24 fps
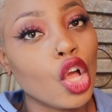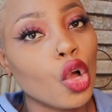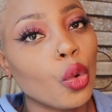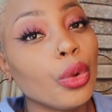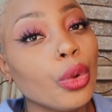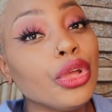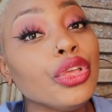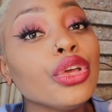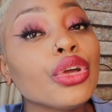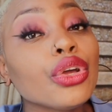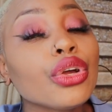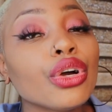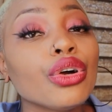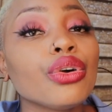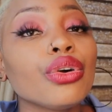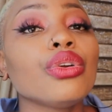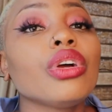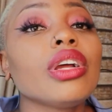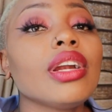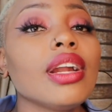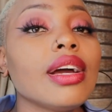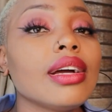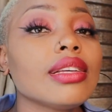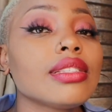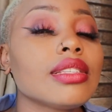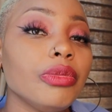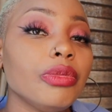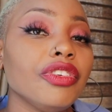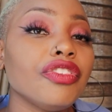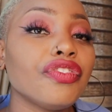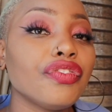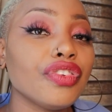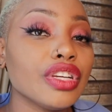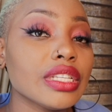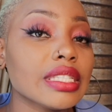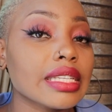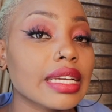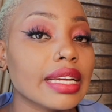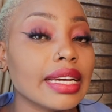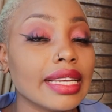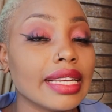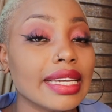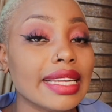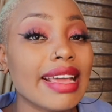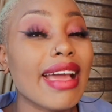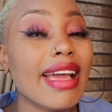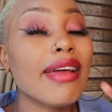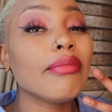When you go to class, be
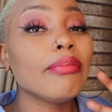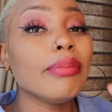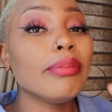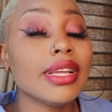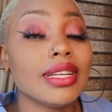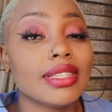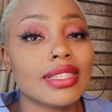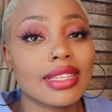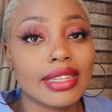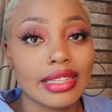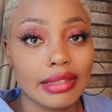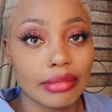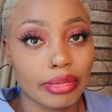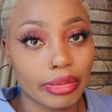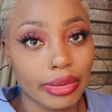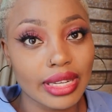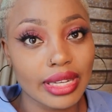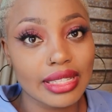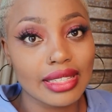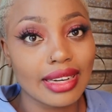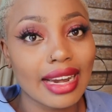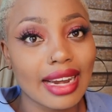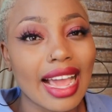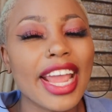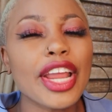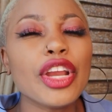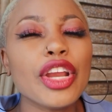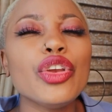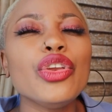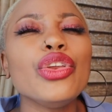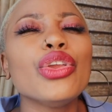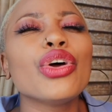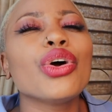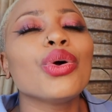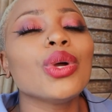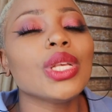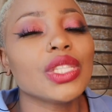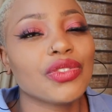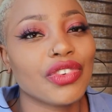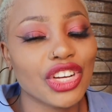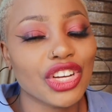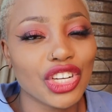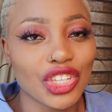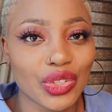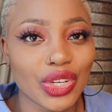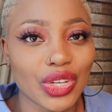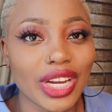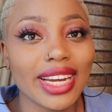physically and mentally present. I know it's
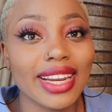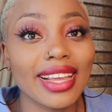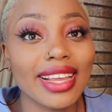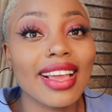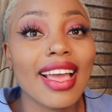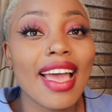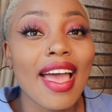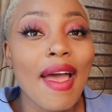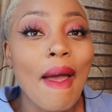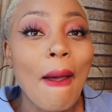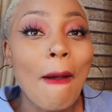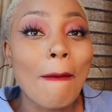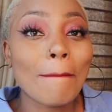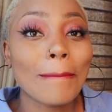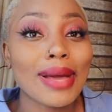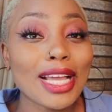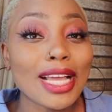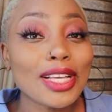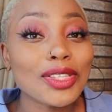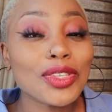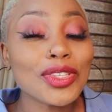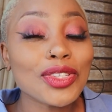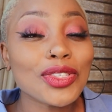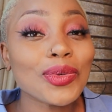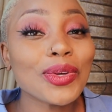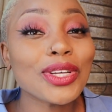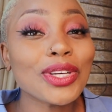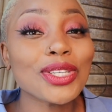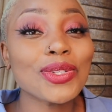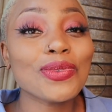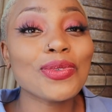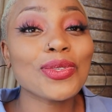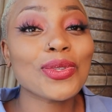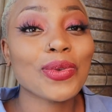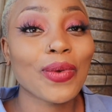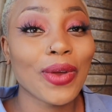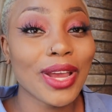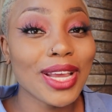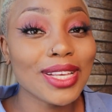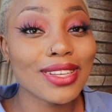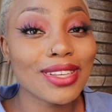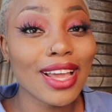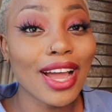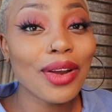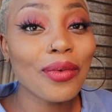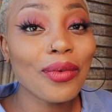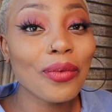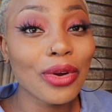very draining. My situation was
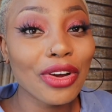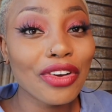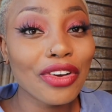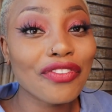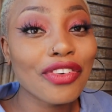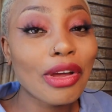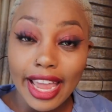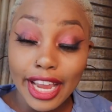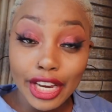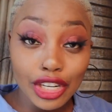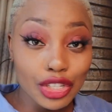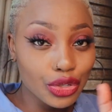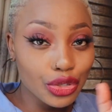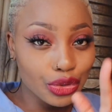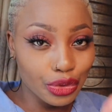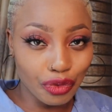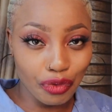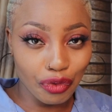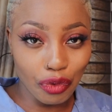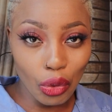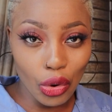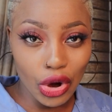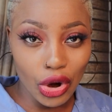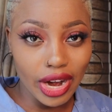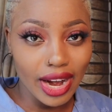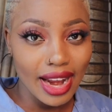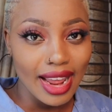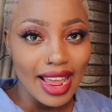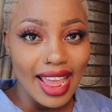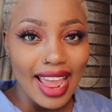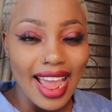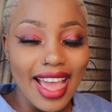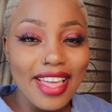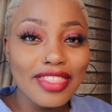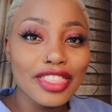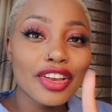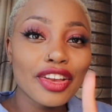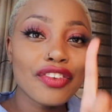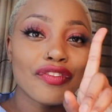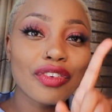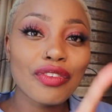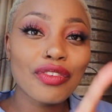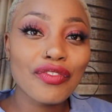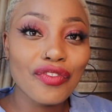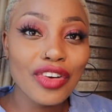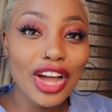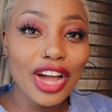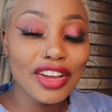crazy. I'd work from 8 to 4, and then
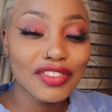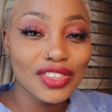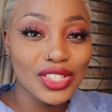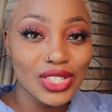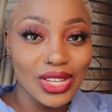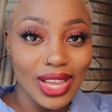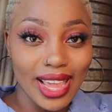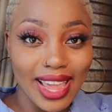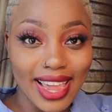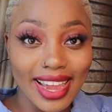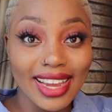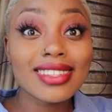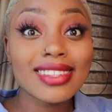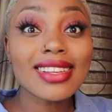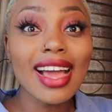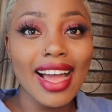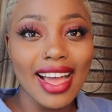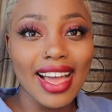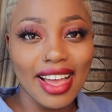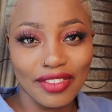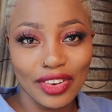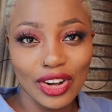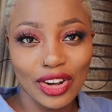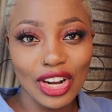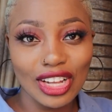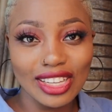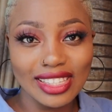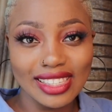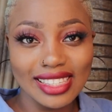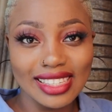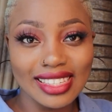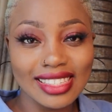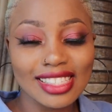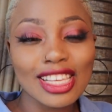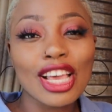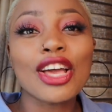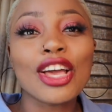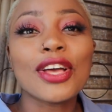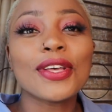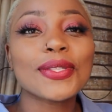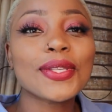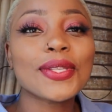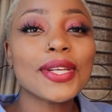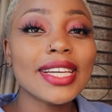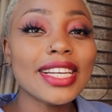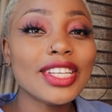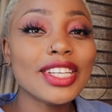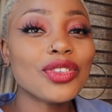from 5 to 8 I have classes.
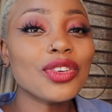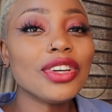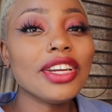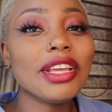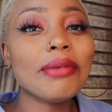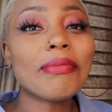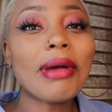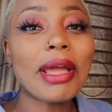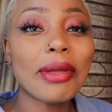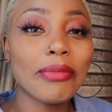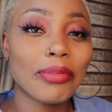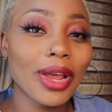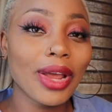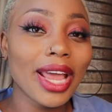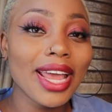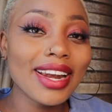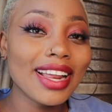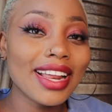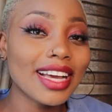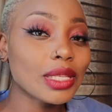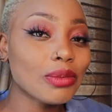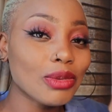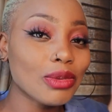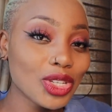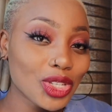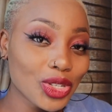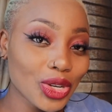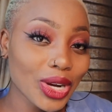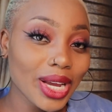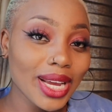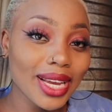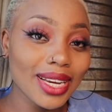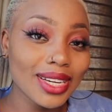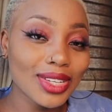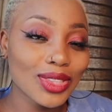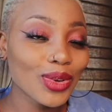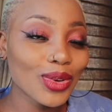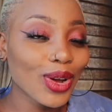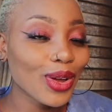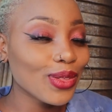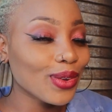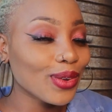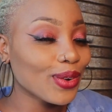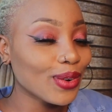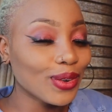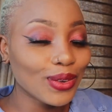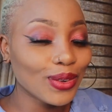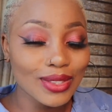So literally my brain has been drained throughout
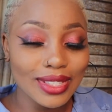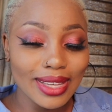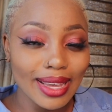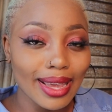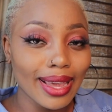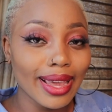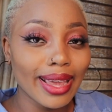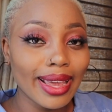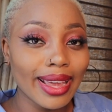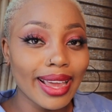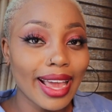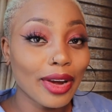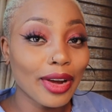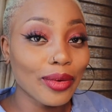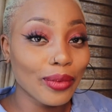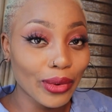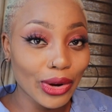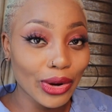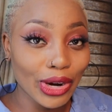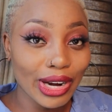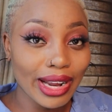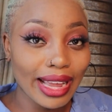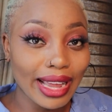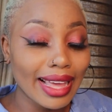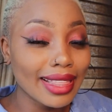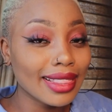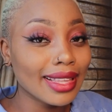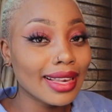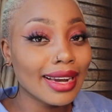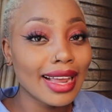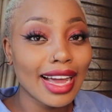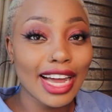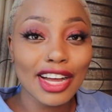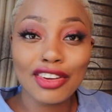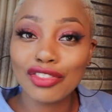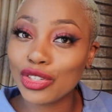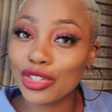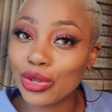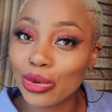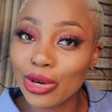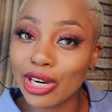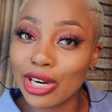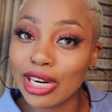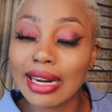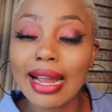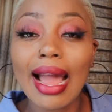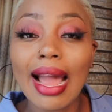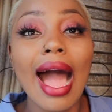the whole day at work, and then after
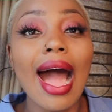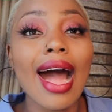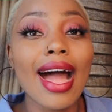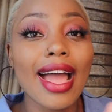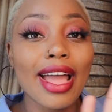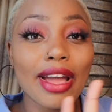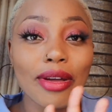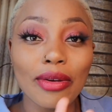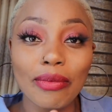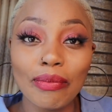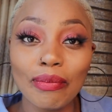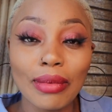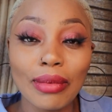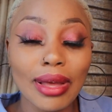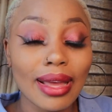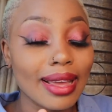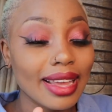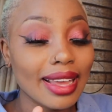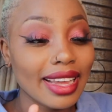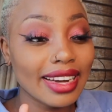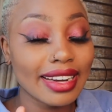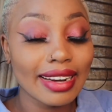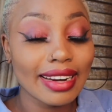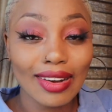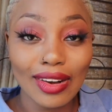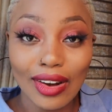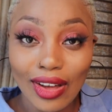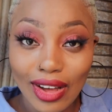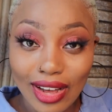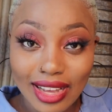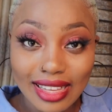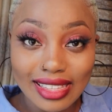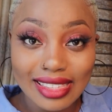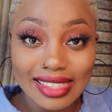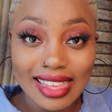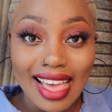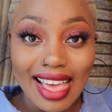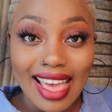work I am in class,